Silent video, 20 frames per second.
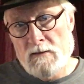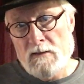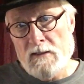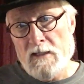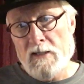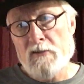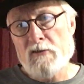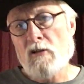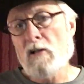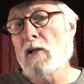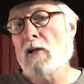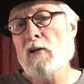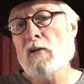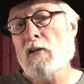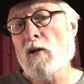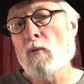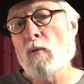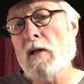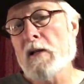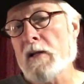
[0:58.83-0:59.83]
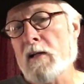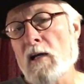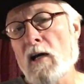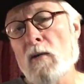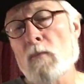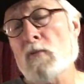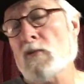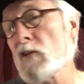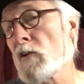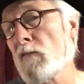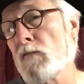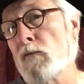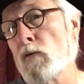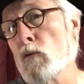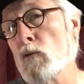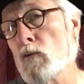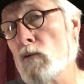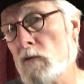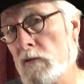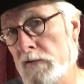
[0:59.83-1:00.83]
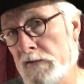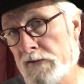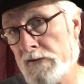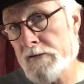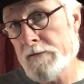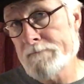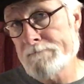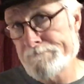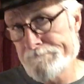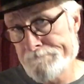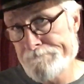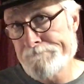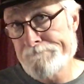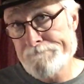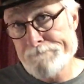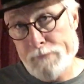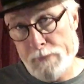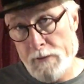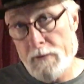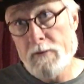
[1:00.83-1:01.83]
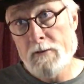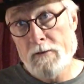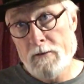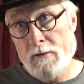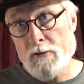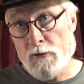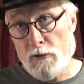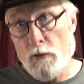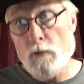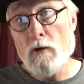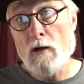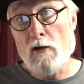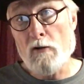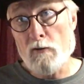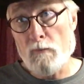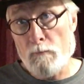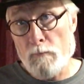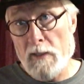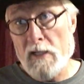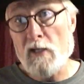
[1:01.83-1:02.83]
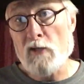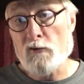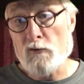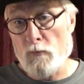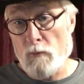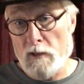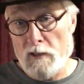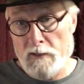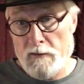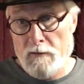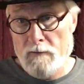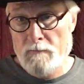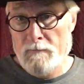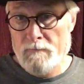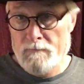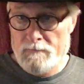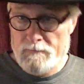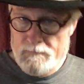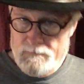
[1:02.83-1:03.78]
It's clear that when it comes to fools, you are the biggest one.